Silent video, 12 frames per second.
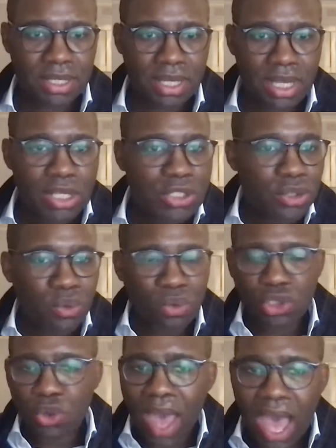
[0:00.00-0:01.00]
So
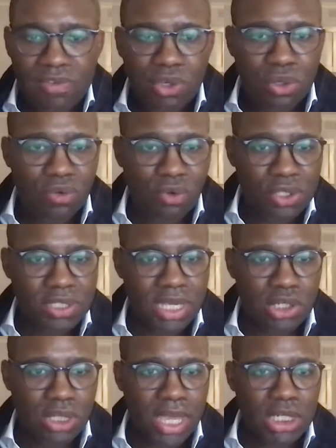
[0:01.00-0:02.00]
you have your university
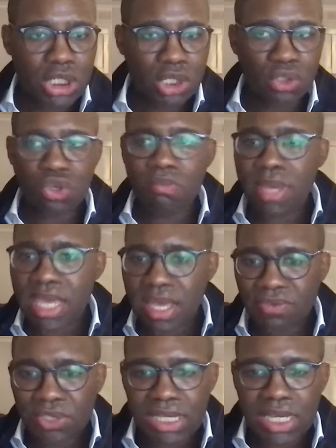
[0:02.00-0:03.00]
education. You may have
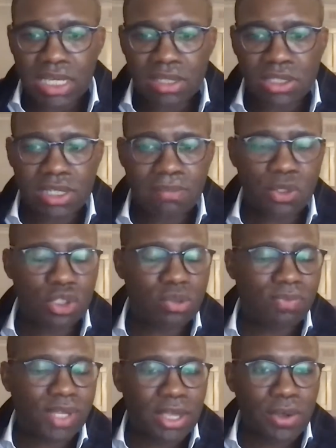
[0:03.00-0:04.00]
seen some YouTube
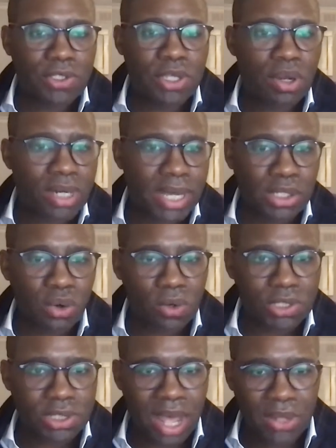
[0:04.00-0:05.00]
videos, online
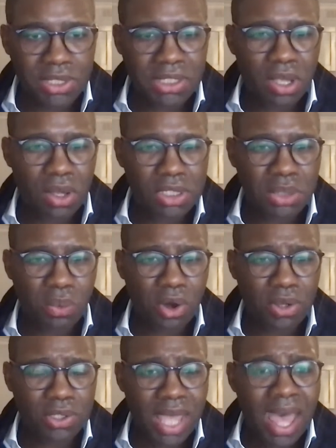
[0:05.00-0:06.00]
courses on how technology
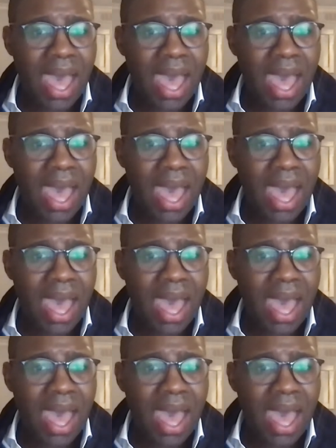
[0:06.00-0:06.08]
works.